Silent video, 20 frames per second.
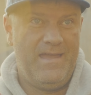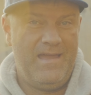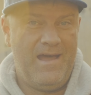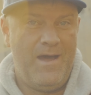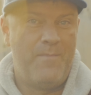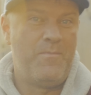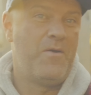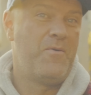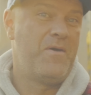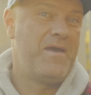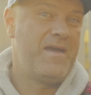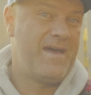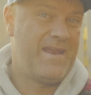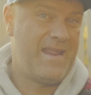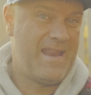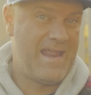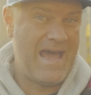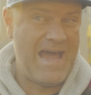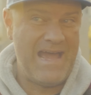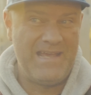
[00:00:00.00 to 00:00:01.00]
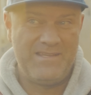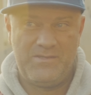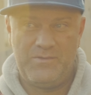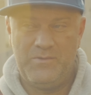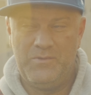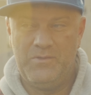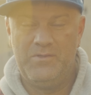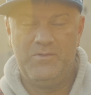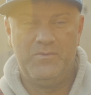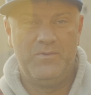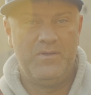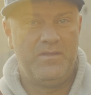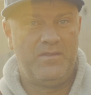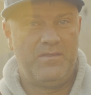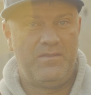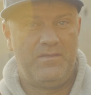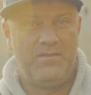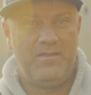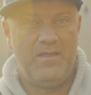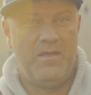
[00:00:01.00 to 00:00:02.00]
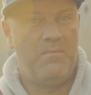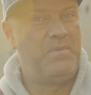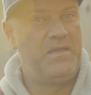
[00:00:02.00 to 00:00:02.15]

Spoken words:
on my way out of high school with a